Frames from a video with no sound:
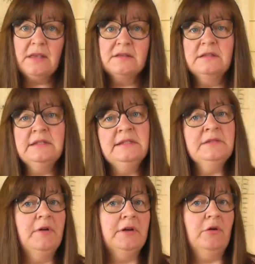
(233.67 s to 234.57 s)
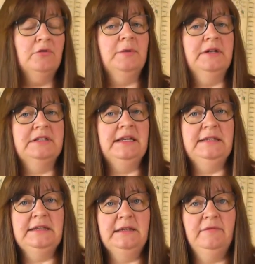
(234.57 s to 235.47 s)
So this is my goldwork
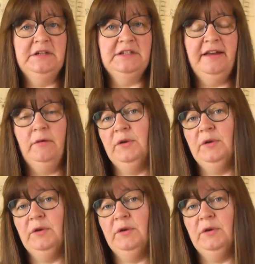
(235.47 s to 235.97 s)
daisy video.